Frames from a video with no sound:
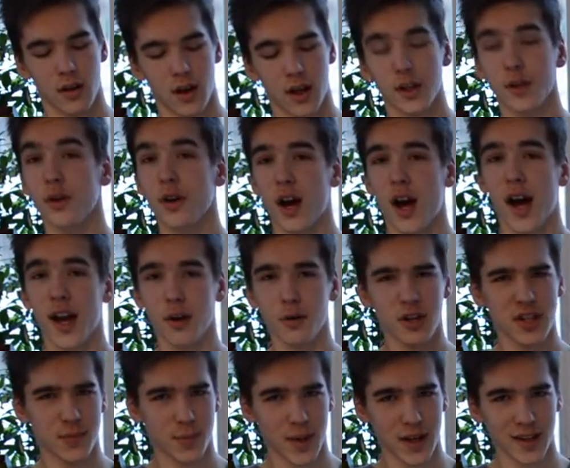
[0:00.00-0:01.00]
And I
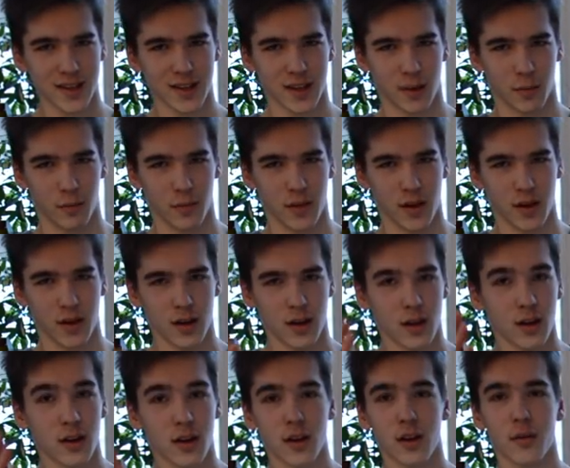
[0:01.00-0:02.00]
respect him.
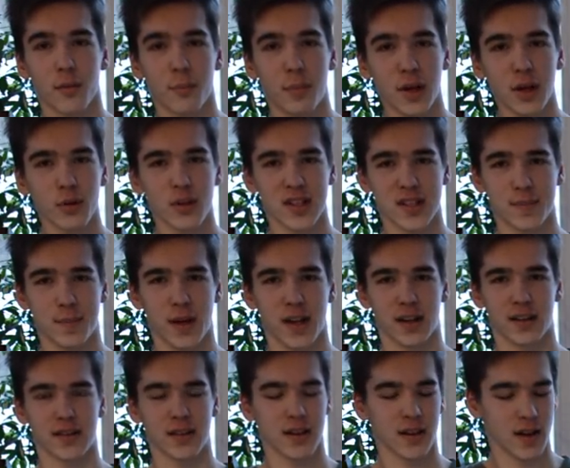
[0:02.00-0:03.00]
Big
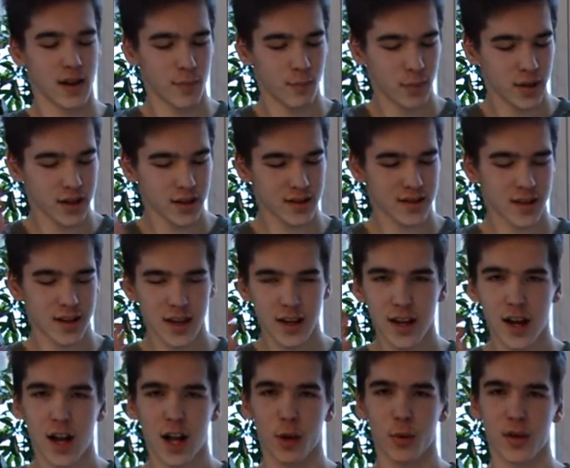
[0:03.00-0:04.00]
respect. Because
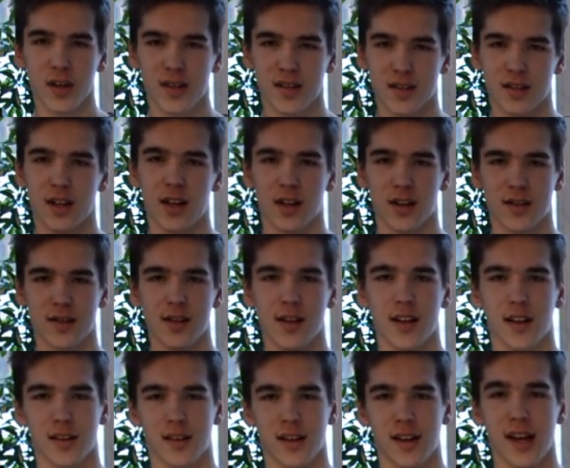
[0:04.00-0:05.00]
he always talks a
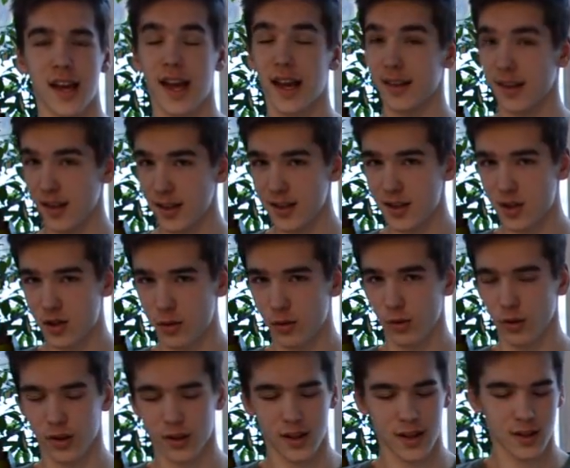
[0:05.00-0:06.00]
lot. And that is
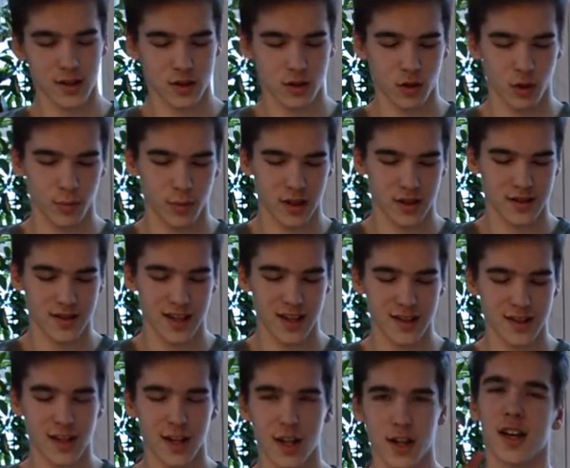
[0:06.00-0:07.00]
cool. That is cool because he
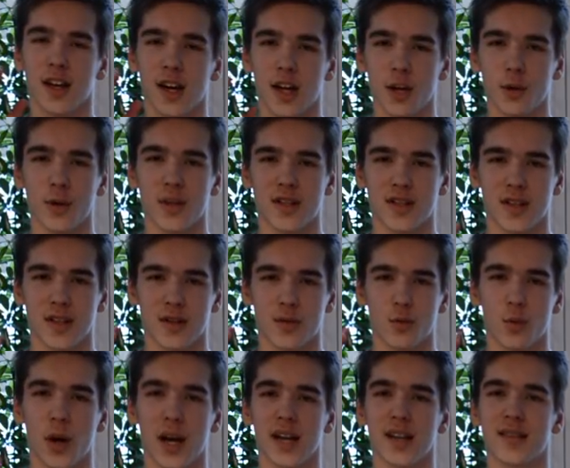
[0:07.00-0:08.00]
always says
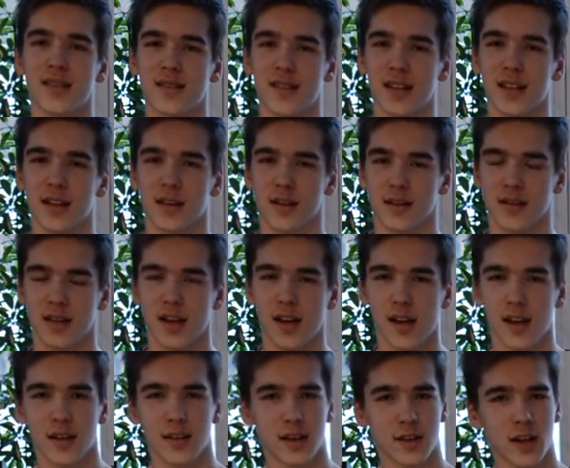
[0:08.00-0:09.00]
wise things
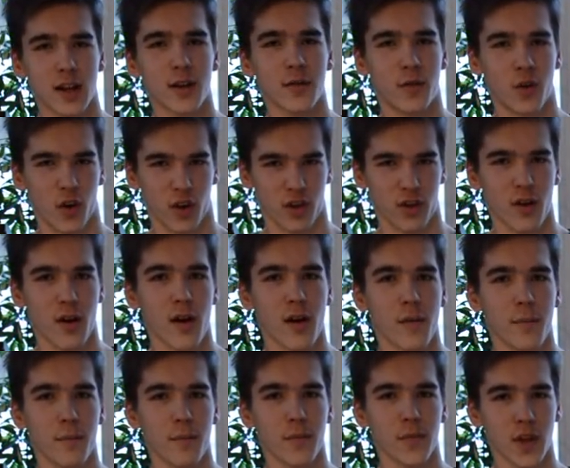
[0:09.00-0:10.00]
that are worth
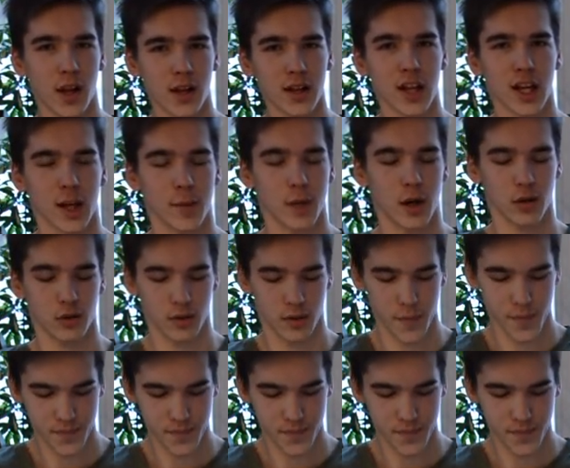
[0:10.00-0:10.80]
talking about.